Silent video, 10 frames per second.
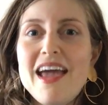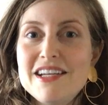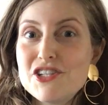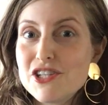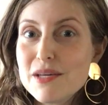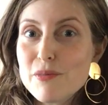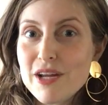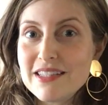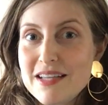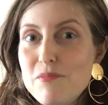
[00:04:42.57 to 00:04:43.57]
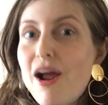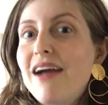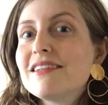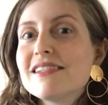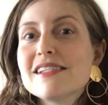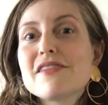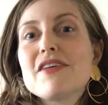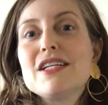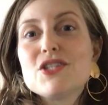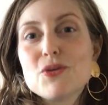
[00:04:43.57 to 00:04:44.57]
And she brings in practices of
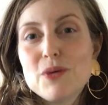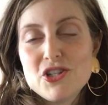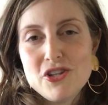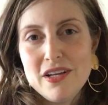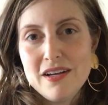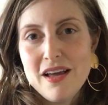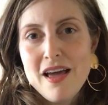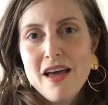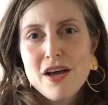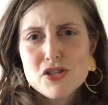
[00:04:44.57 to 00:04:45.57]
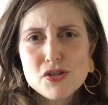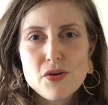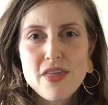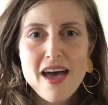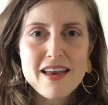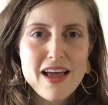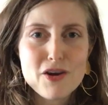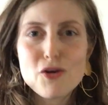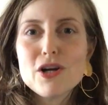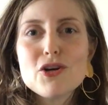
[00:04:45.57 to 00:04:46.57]
intuition so that
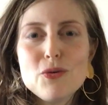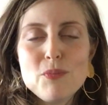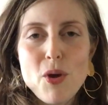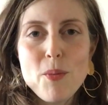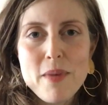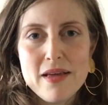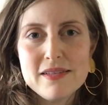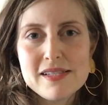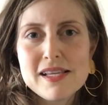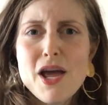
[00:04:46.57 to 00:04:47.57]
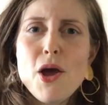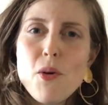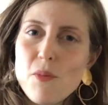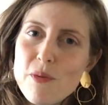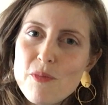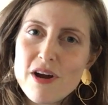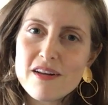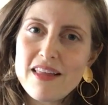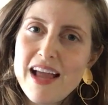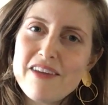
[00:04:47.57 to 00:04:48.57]
at critical moments, when
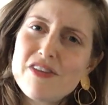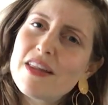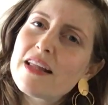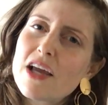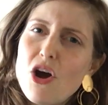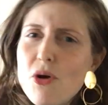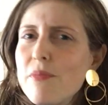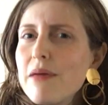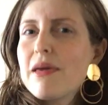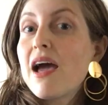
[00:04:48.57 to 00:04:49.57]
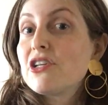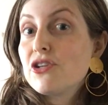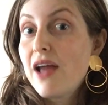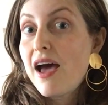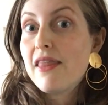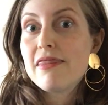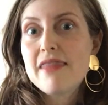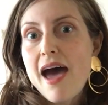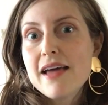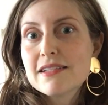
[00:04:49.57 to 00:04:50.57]
we're feeling oh, maybe I should
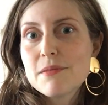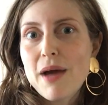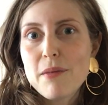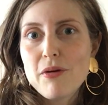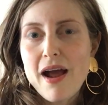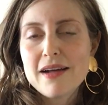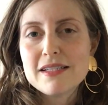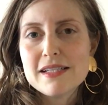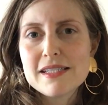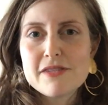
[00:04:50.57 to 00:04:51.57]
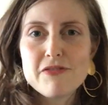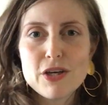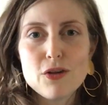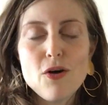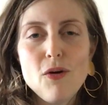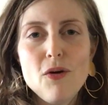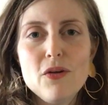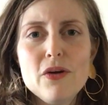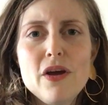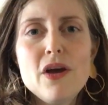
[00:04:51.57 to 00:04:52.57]
add that to my practice to feel
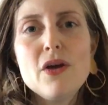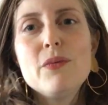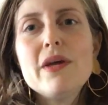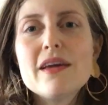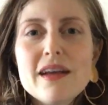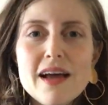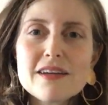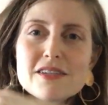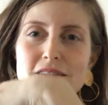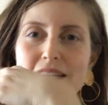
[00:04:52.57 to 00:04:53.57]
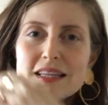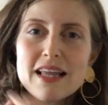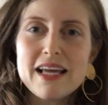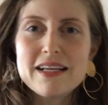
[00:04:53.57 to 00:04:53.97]
whole, we can actually